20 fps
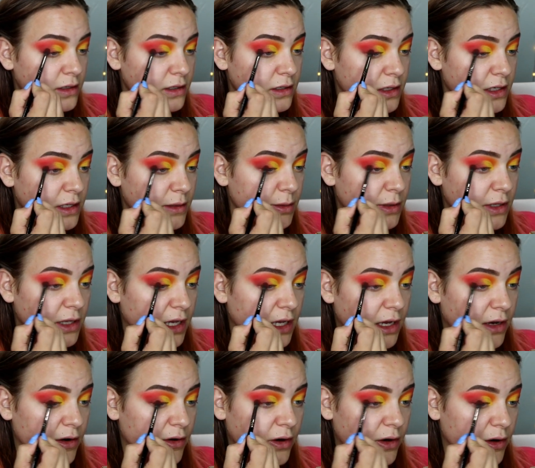deepen the
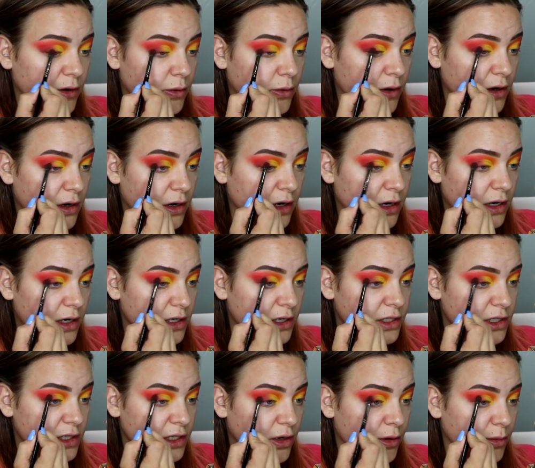outer corner and
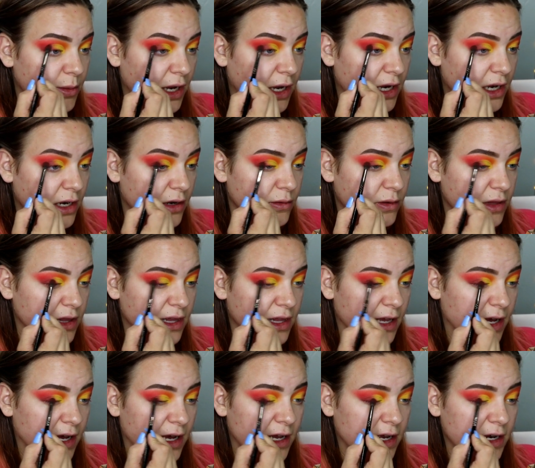just go back in with
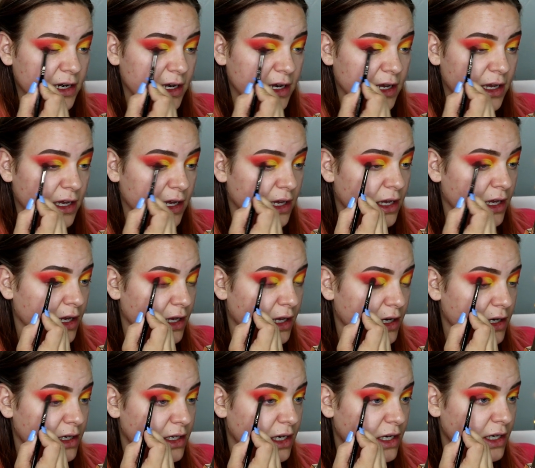that.
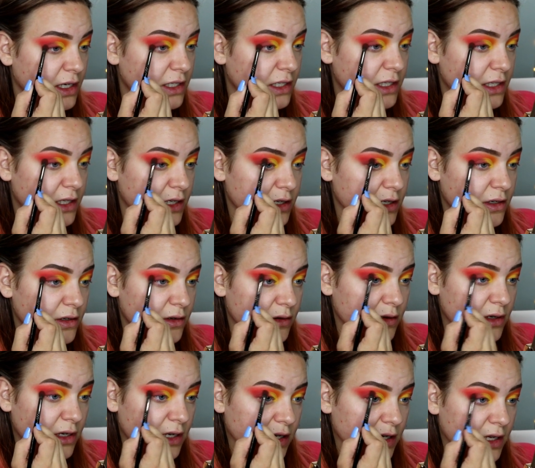Tends
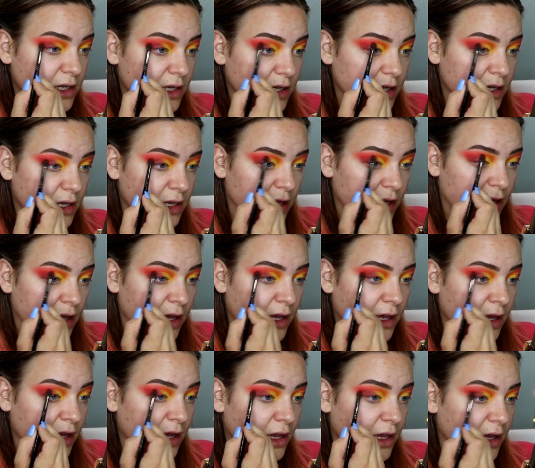to
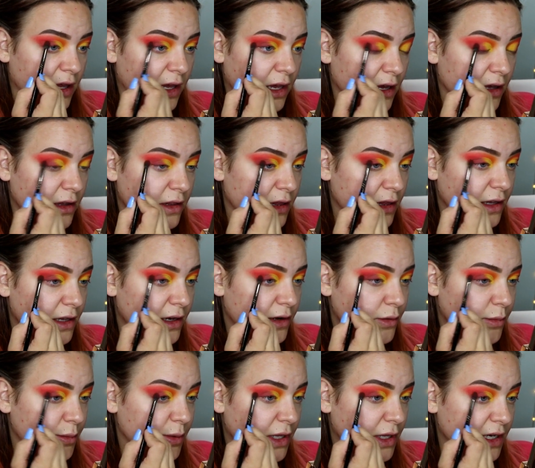get a
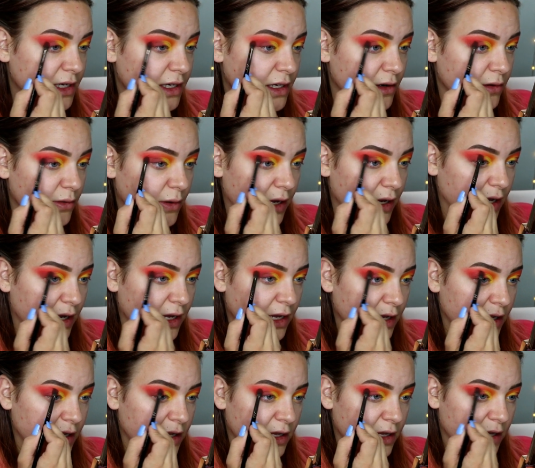little blended away
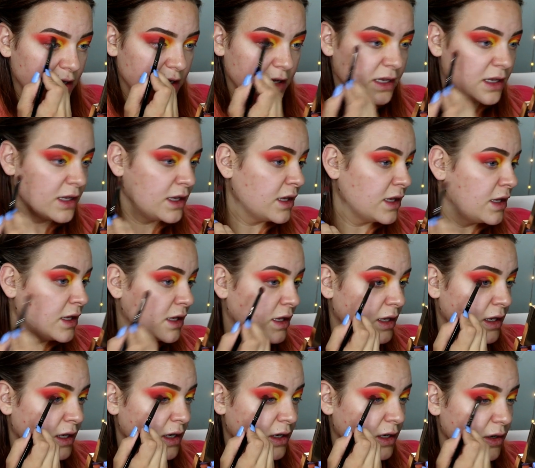
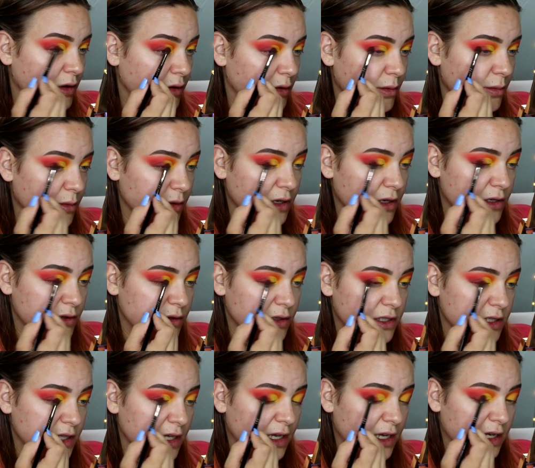normally
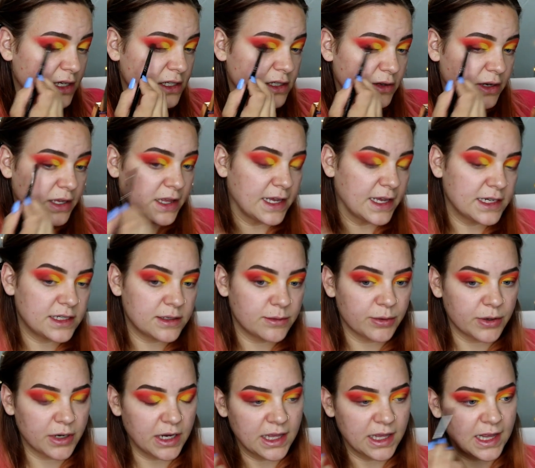towards the end, so I like to
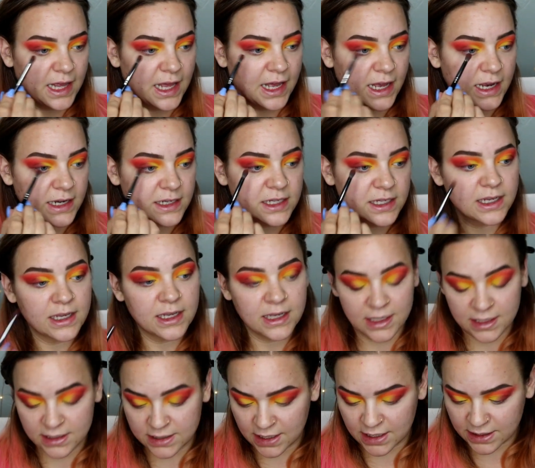bring that
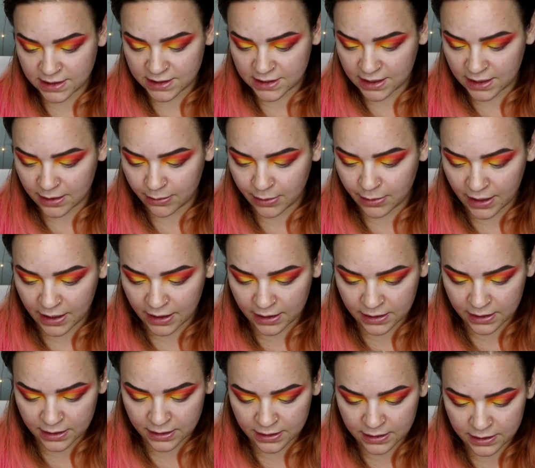intensity back.